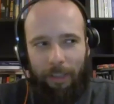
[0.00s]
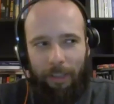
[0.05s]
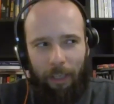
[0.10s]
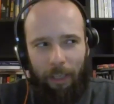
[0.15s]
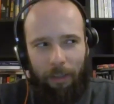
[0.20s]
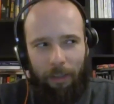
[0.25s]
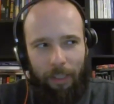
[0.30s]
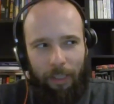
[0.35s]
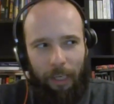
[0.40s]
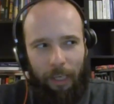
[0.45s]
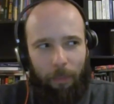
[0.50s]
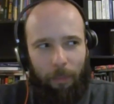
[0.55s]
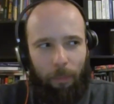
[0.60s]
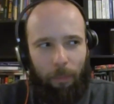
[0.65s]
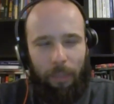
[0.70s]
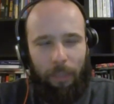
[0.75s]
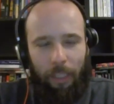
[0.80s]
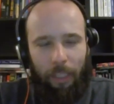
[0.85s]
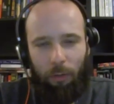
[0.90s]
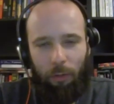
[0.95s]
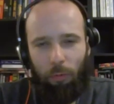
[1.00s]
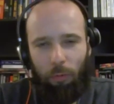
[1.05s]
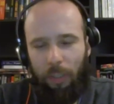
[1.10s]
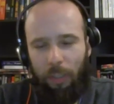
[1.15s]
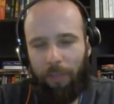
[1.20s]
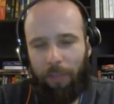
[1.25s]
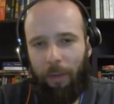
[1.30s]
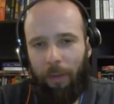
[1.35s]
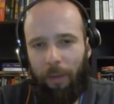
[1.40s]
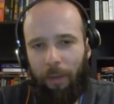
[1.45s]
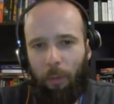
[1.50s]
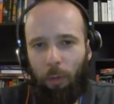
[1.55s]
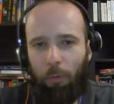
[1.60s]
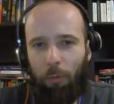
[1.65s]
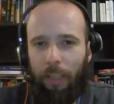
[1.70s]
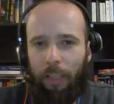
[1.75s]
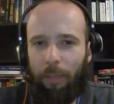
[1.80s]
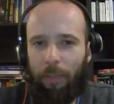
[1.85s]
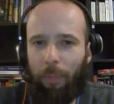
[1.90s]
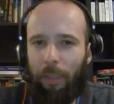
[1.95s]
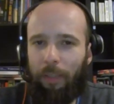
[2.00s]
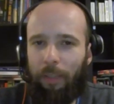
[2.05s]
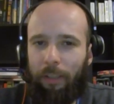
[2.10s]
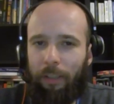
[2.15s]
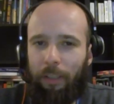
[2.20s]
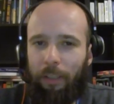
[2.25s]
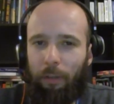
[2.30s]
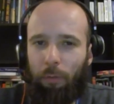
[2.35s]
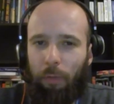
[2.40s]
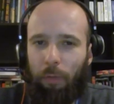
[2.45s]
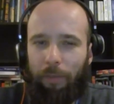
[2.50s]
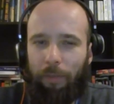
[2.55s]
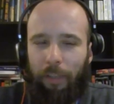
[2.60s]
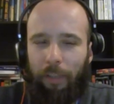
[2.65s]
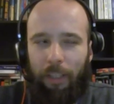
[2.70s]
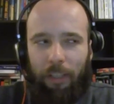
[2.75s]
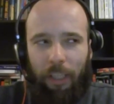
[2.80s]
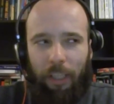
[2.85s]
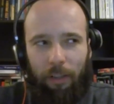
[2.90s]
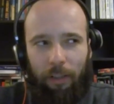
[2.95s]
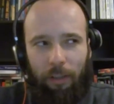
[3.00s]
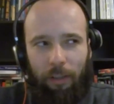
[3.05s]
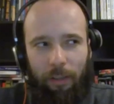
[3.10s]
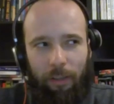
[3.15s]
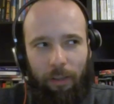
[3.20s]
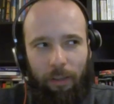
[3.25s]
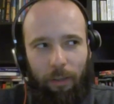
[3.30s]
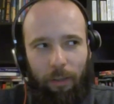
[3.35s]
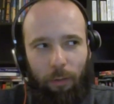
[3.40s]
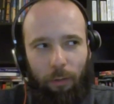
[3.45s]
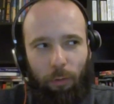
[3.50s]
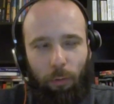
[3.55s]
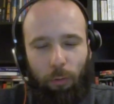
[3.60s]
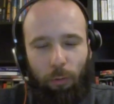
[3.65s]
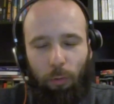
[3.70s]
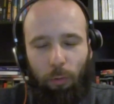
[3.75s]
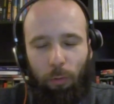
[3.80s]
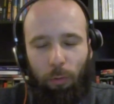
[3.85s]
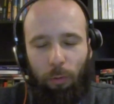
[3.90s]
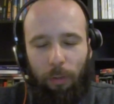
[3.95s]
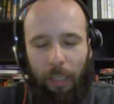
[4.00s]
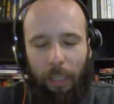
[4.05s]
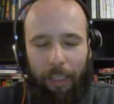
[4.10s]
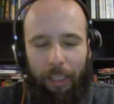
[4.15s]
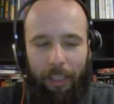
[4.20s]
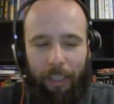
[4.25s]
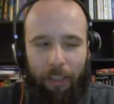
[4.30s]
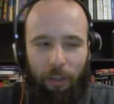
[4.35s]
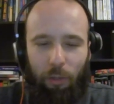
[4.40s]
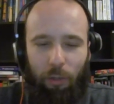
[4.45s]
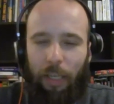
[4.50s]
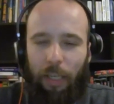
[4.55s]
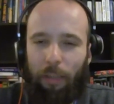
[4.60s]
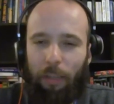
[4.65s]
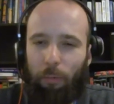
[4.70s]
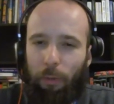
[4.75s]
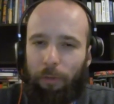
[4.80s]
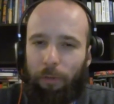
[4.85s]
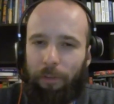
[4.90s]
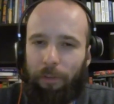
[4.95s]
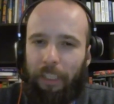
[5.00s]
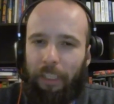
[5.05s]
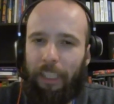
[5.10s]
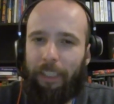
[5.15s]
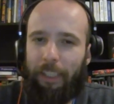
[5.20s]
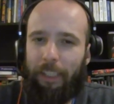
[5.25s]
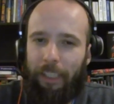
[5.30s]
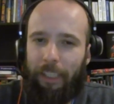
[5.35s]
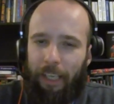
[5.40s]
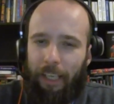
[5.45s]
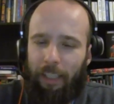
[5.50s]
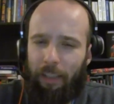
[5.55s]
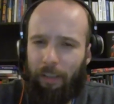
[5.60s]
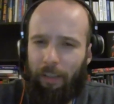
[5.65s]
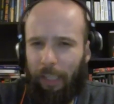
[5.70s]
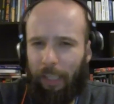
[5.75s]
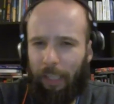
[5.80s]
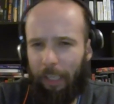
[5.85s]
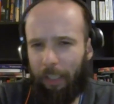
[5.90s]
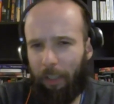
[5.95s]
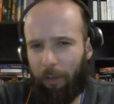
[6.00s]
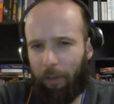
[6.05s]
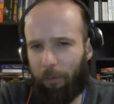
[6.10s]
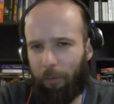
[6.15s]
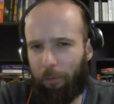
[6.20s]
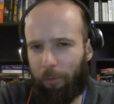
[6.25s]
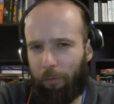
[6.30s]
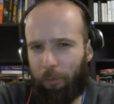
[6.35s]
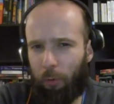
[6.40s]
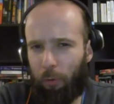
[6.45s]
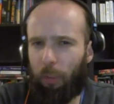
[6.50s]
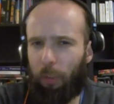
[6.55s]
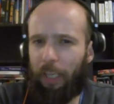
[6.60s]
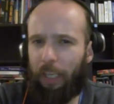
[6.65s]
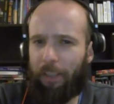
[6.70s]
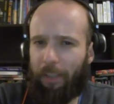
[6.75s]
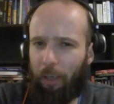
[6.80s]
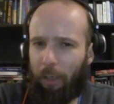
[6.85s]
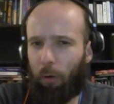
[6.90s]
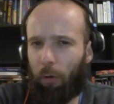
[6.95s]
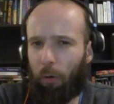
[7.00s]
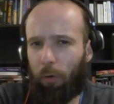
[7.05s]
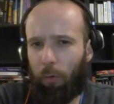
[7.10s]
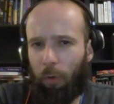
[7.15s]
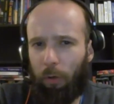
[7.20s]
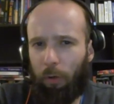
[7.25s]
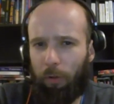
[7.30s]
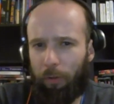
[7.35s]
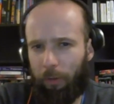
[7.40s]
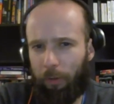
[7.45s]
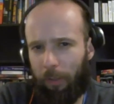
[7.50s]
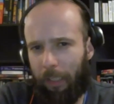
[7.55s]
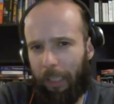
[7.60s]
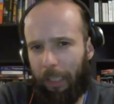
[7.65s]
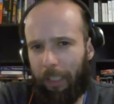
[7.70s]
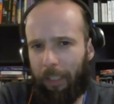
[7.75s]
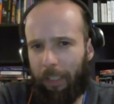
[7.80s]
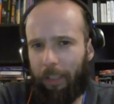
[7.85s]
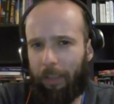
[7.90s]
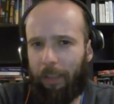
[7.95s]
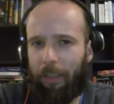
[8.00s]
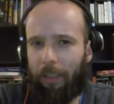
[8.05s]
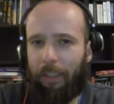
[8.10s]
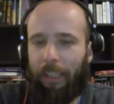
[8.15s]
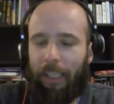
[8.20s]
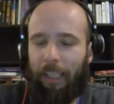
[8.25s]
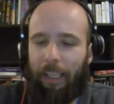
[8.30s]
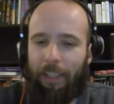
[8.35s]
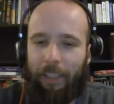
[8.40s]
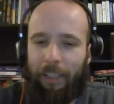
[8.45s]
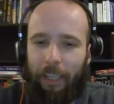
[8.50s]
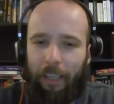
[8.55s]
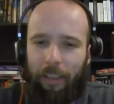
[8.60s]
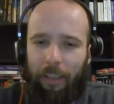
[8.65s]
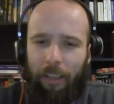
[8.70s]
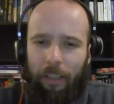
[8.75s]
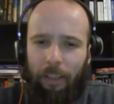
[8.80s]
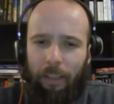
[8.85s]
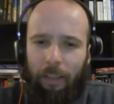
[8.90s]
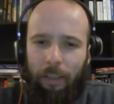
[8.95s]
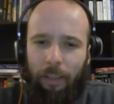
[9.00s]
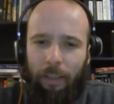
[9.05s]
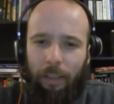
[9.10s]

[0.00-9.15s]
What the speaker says: the starts, I'm not sure if I'm correct, but did you have a chance to like train with Nick Diaz like a few years ago or like last year?